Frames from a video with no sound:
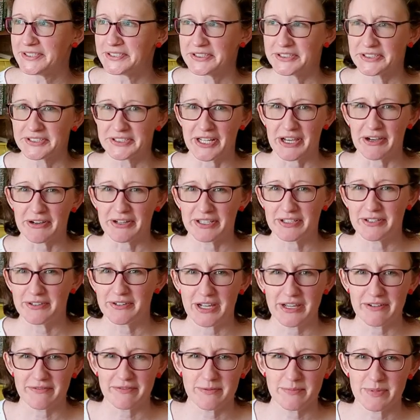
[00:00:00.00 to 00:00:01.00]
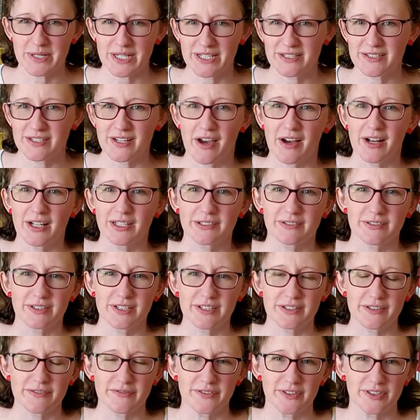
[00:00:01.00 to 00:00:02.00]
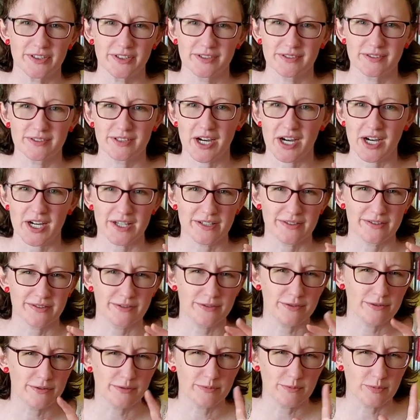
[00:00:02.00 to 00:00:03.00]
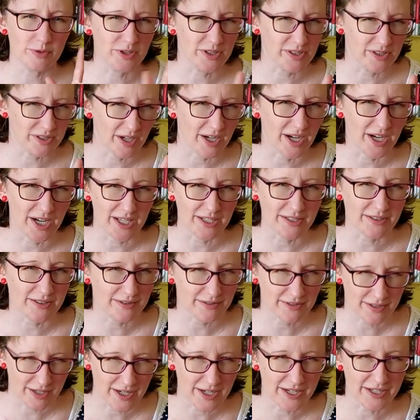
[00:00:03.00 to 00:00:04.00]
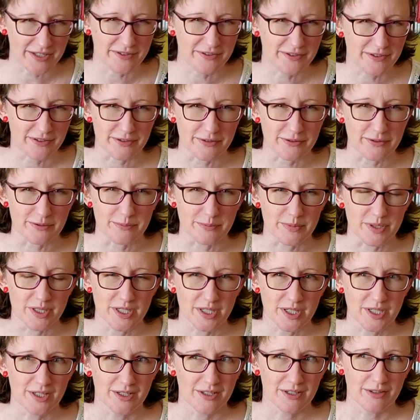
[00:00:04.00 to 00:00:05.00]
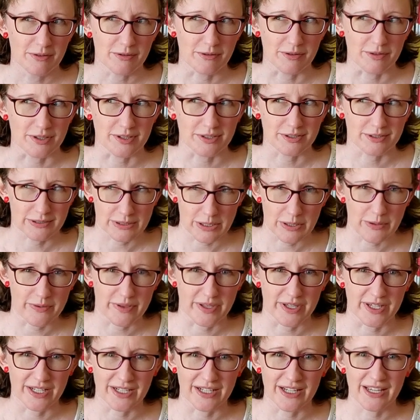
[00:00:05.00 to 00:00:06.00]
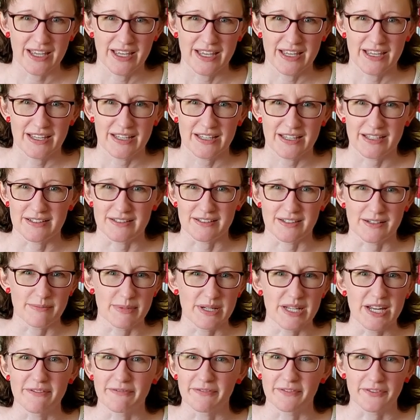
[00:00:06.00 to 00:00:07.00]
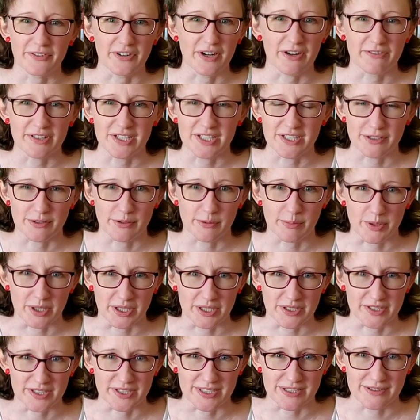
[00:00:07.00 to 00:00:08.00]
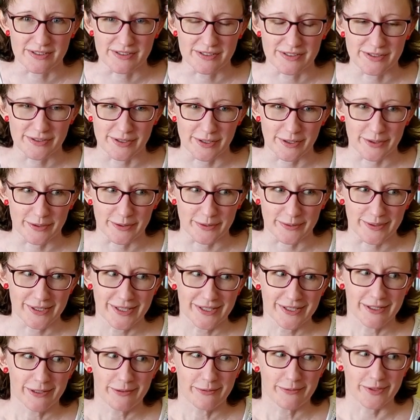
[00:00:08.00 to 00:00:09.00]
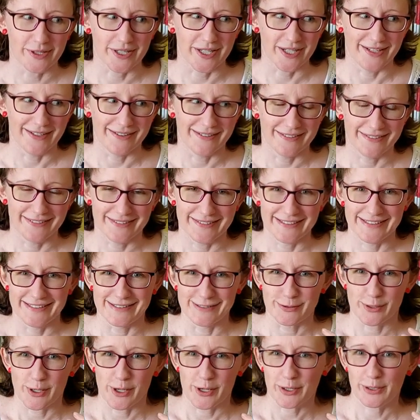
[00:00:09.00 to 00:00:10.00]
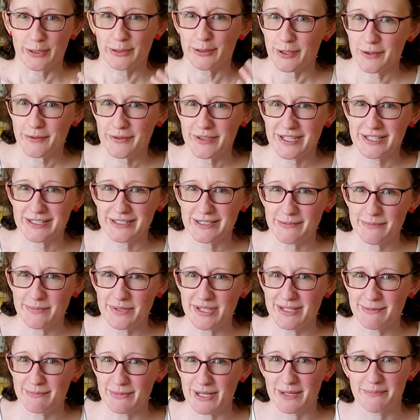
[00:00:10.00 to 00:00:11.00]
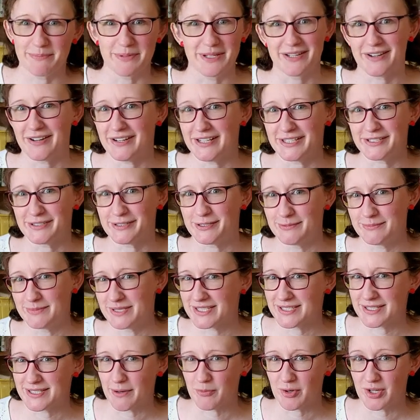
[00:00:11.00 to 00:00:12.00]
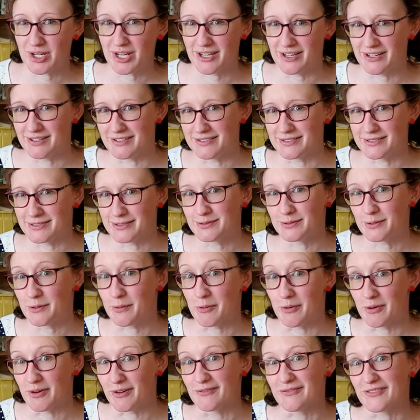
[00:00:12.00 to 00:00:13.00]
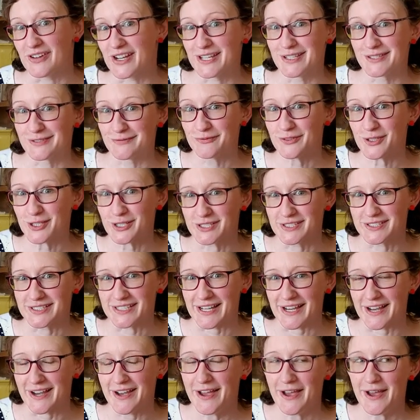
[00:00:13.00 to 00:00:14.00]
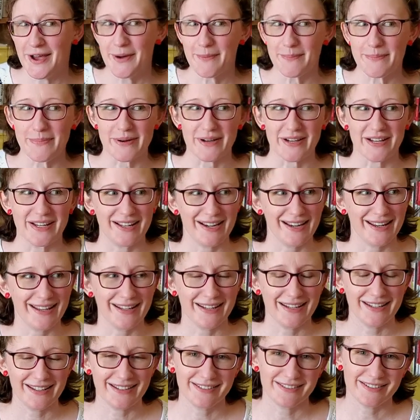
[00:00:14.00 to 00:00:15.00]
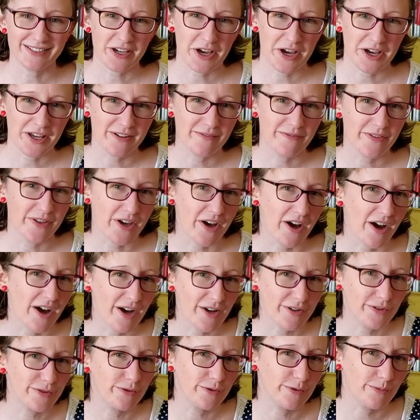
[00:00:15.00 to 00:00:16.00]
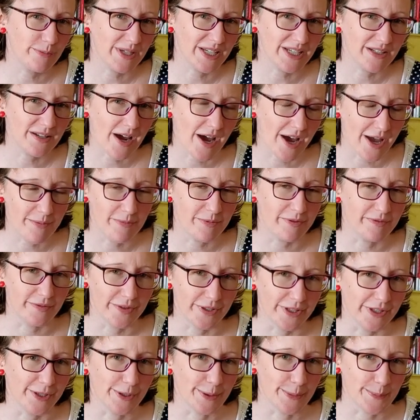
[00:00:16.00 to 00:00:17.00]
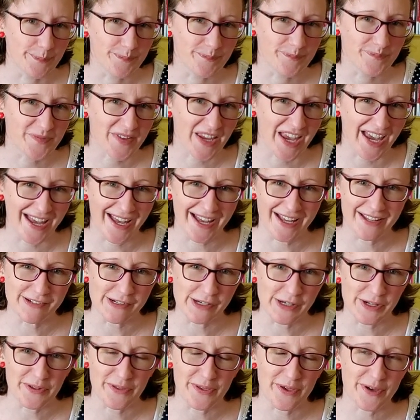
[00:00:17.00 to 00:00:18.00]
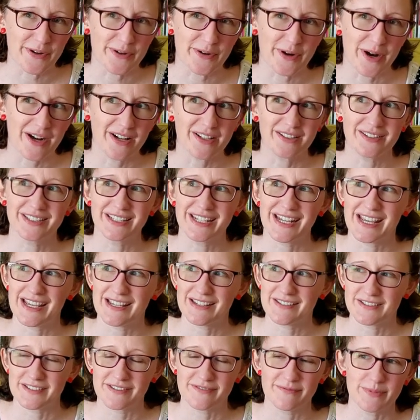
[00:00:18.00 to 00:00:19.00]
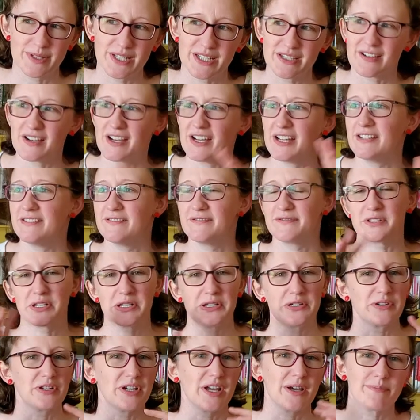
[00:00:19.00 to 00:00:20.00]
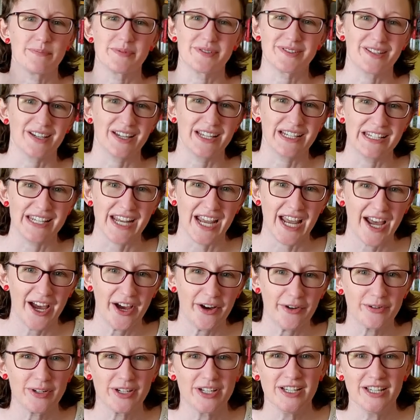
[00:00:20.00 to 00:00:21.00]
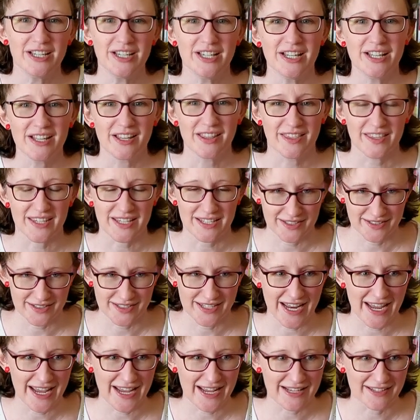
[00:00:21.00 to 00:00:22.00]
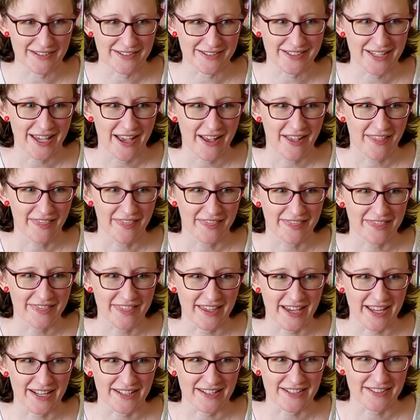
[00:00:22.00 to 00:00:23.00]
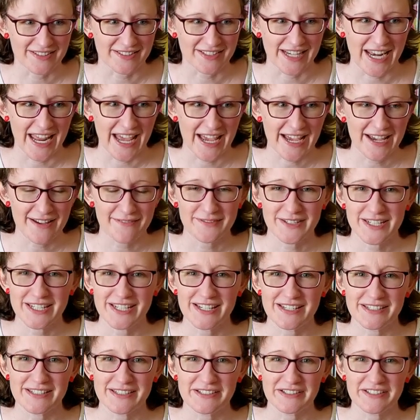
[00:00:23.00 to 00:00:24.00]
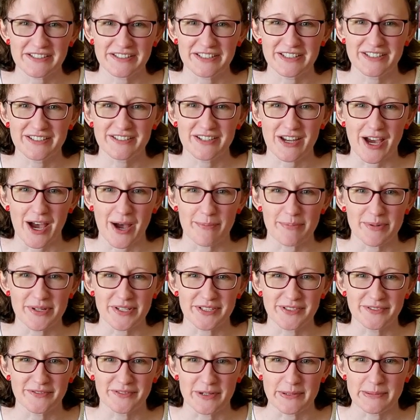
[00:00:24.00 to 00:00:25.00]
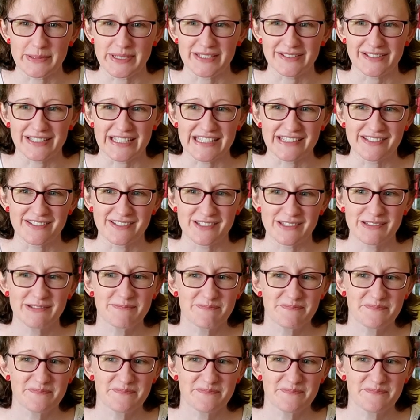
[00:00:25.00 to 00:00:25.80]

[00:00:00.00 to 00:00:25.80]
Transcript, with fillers: Now I know everybody's tolerance for costume or not costume or clothing is going to be different for every single person. So what is clothing to me might be costume to someone else or vice versa, but it is kind of the costumey time of year. And although holidays have been kind of turned upside down these days, that doesn't have to necessarily stop us from at least